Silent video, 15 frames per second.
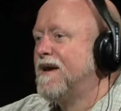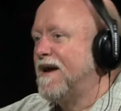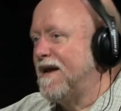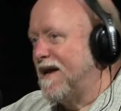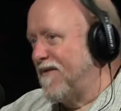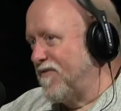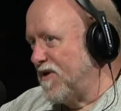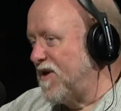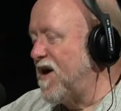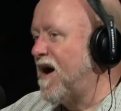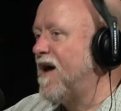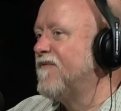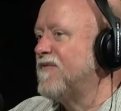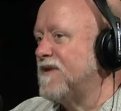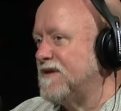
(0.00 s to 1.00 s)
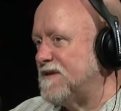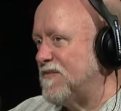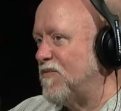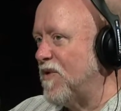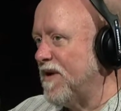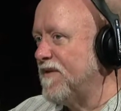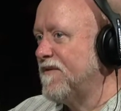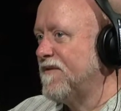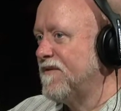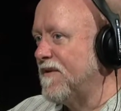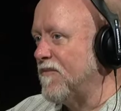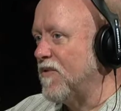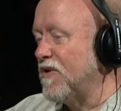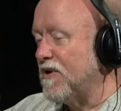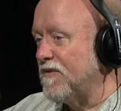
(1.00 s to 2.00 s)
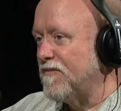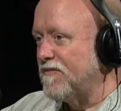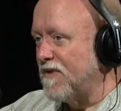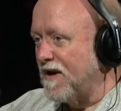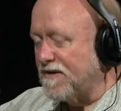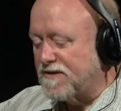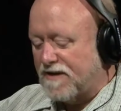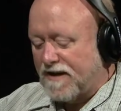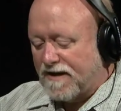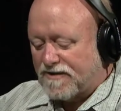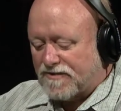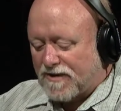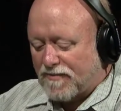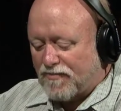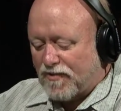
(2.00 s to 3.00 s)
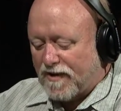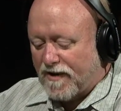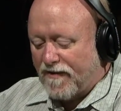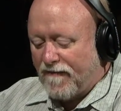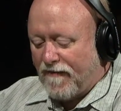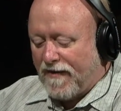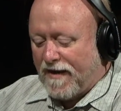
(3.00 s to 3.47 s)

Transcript: and having a confidence in what that we're going to God's going to answer our prayer.